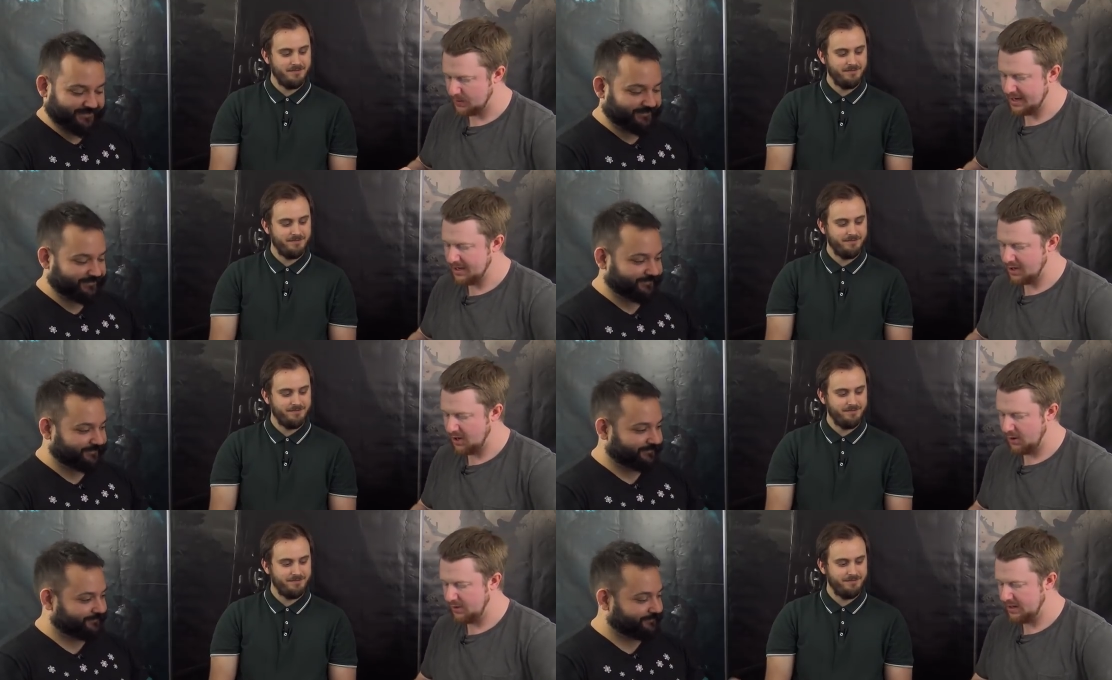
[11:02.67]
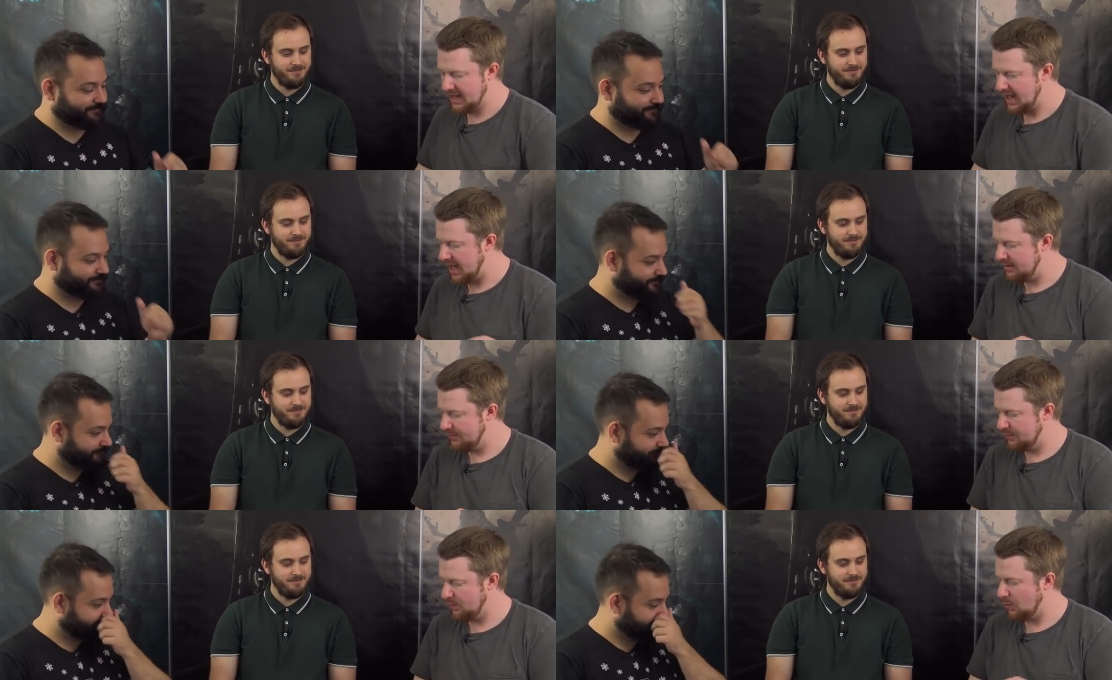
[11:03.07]
Speaker 1: So I
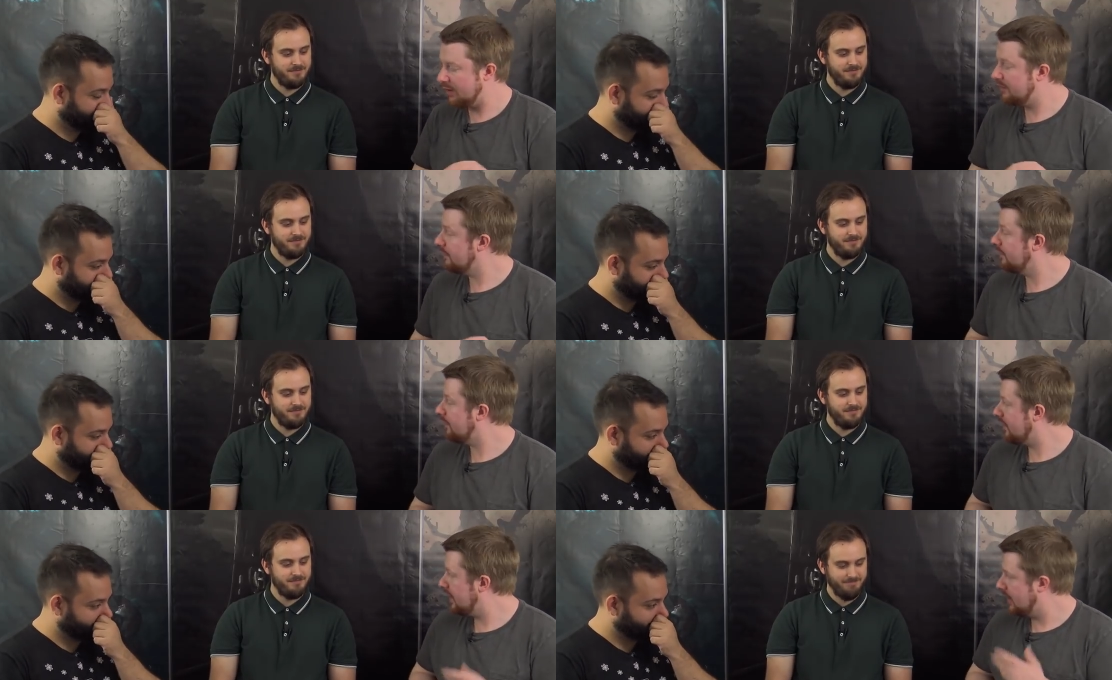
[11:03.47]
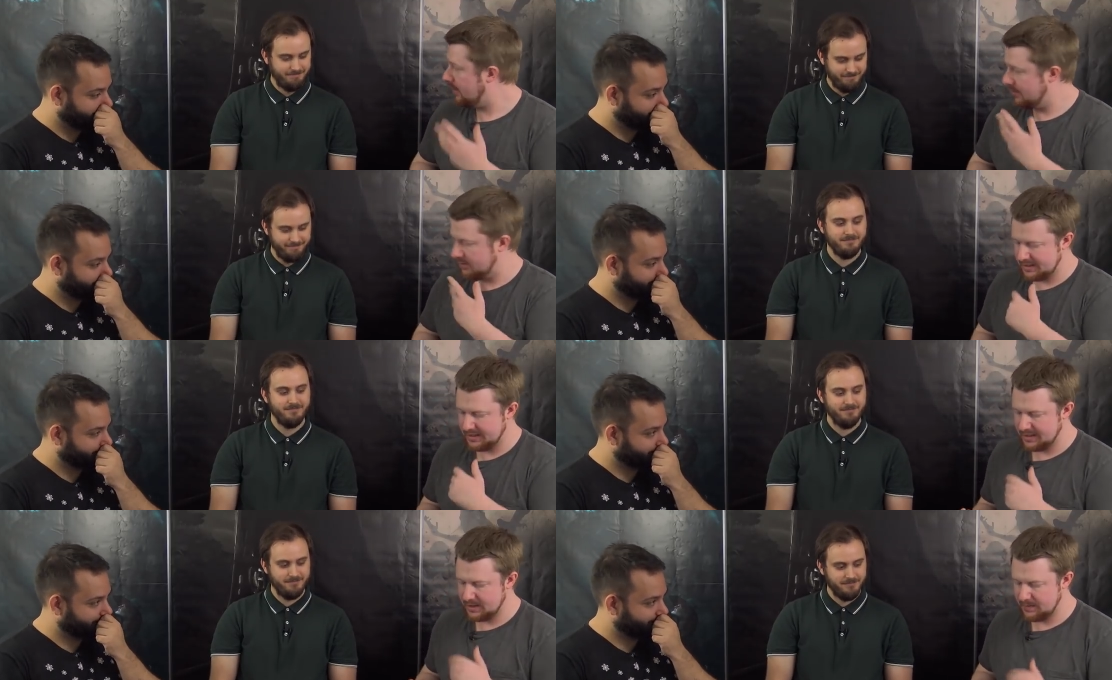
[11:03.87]
currently have one
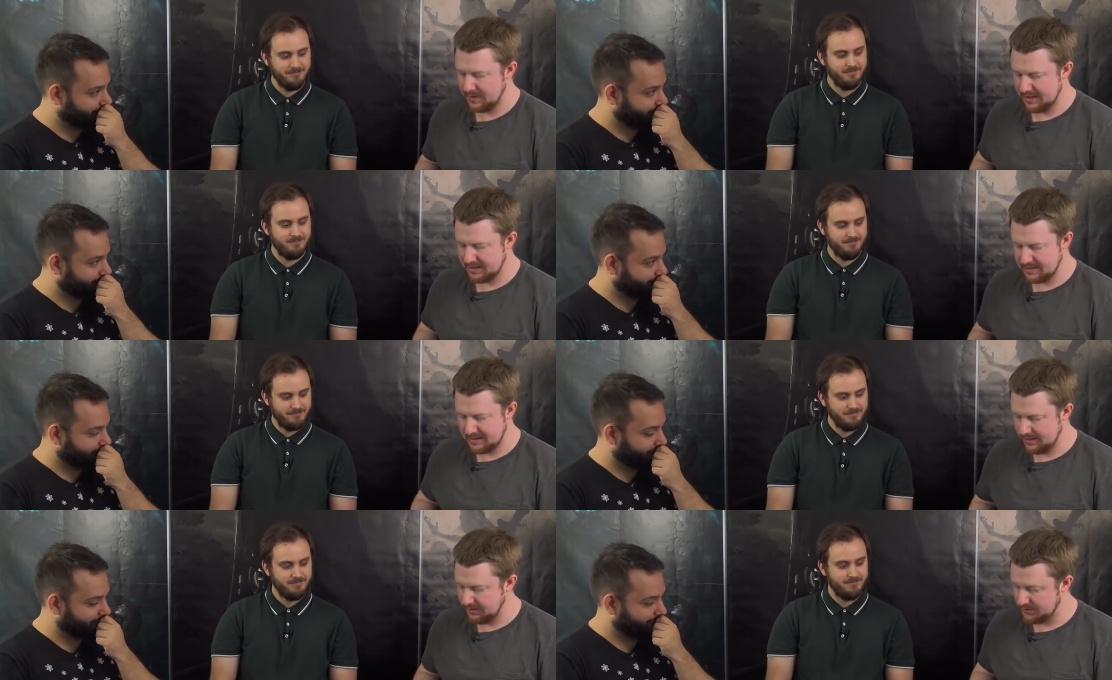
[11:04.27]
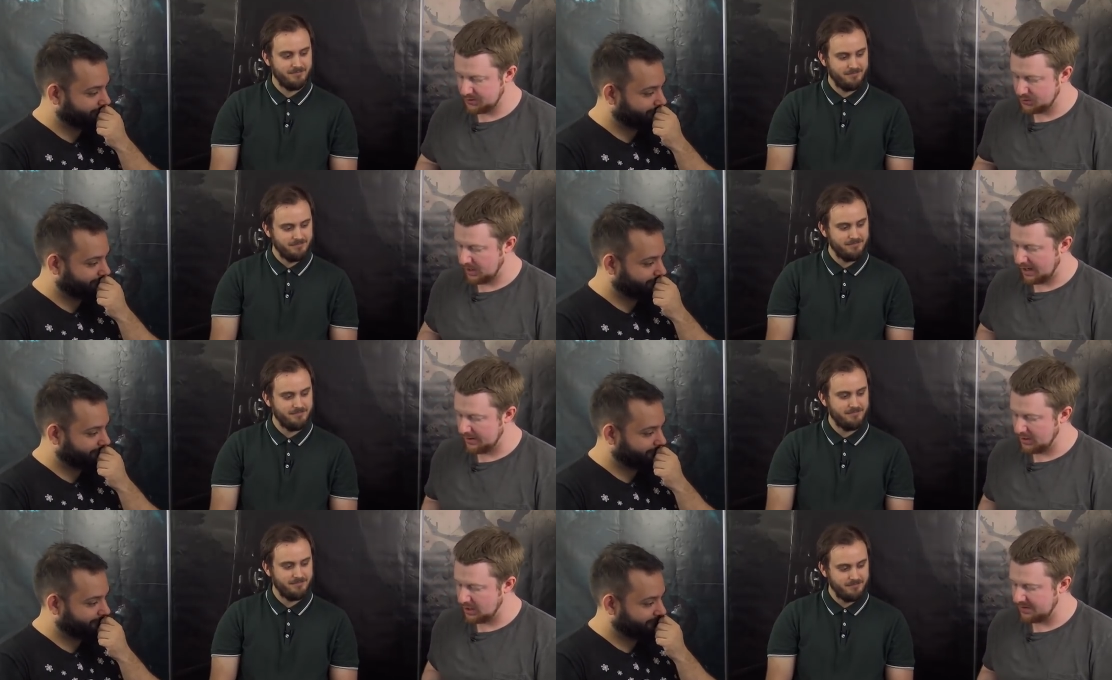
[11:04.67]
fear donated by Dale,
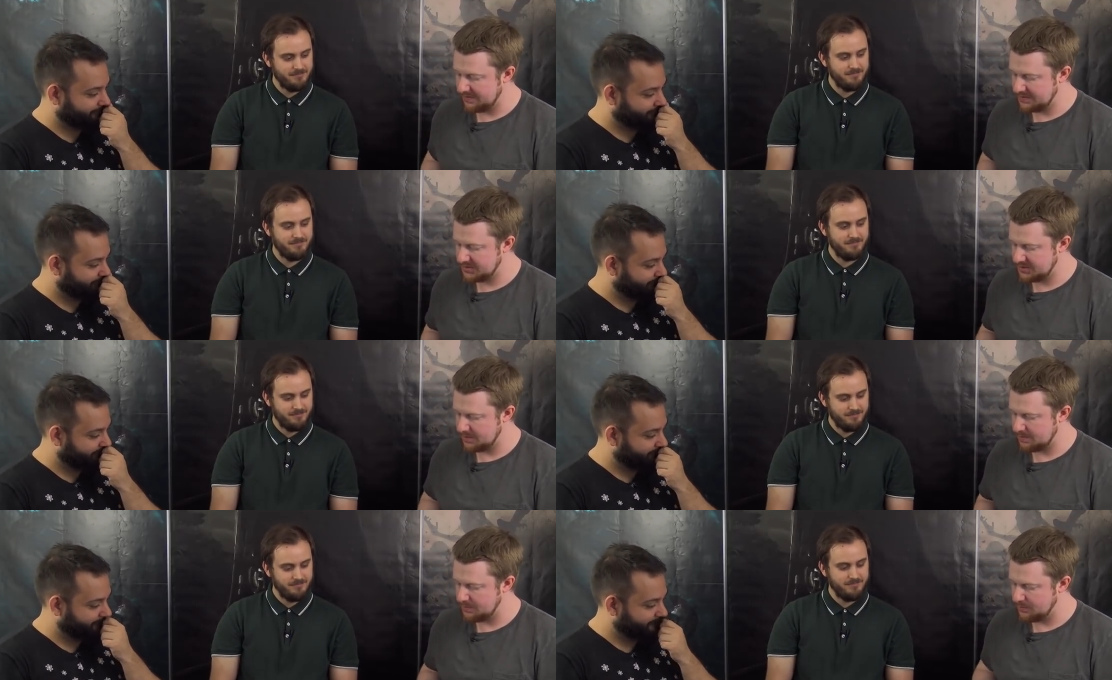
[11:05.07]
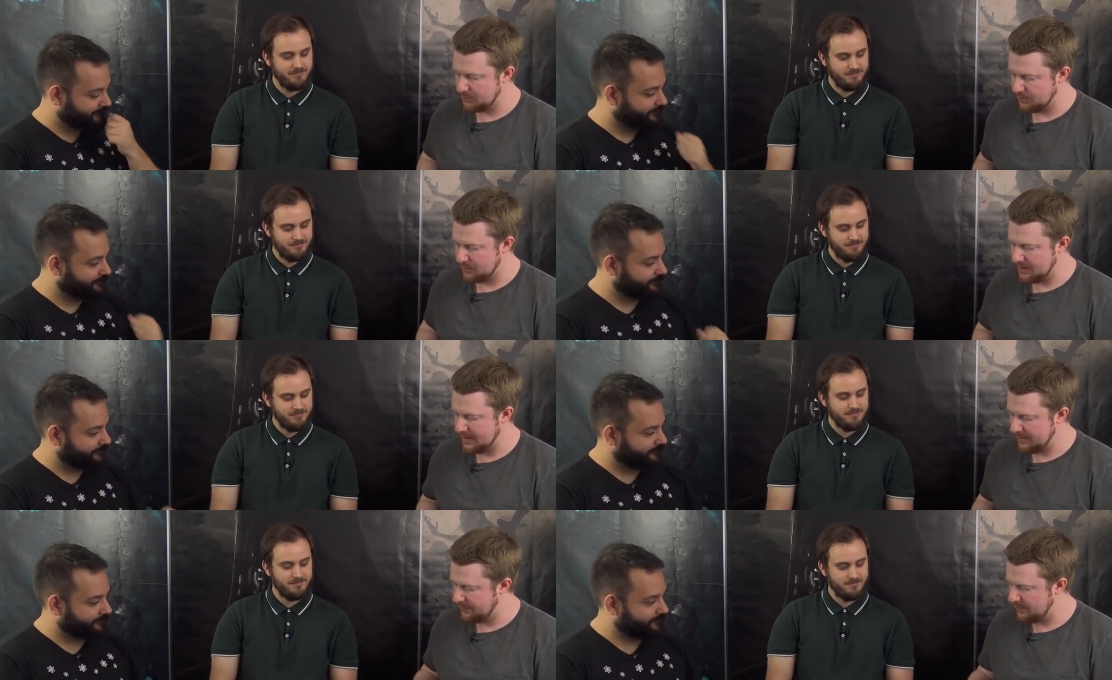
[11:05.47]
so I would love some
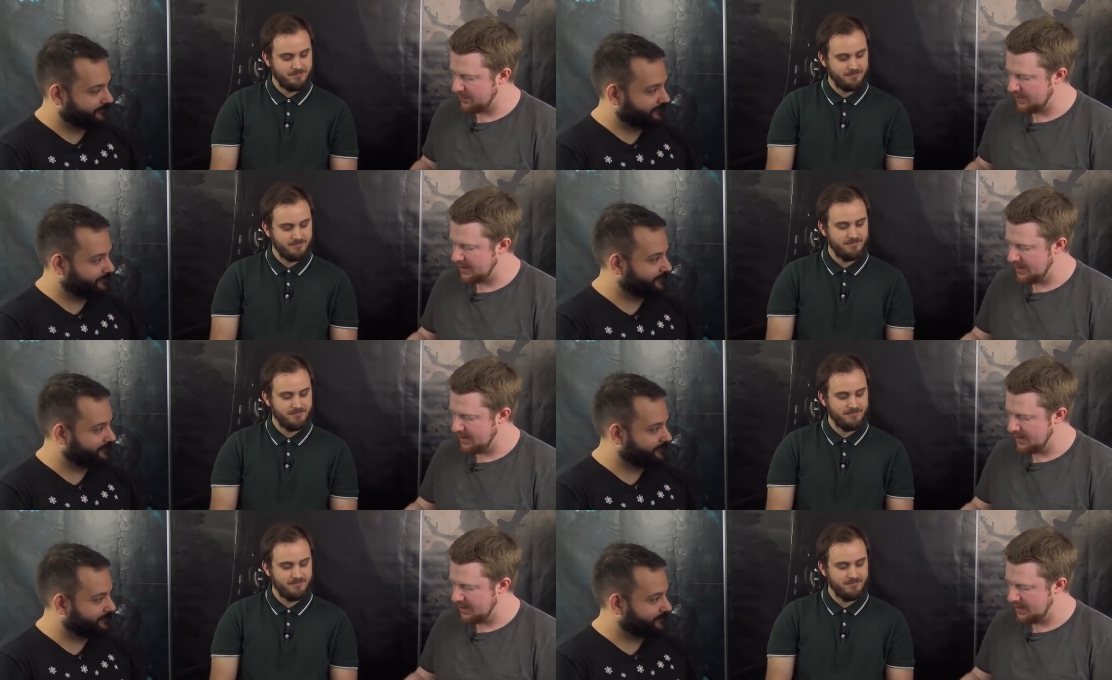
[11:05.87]
bravery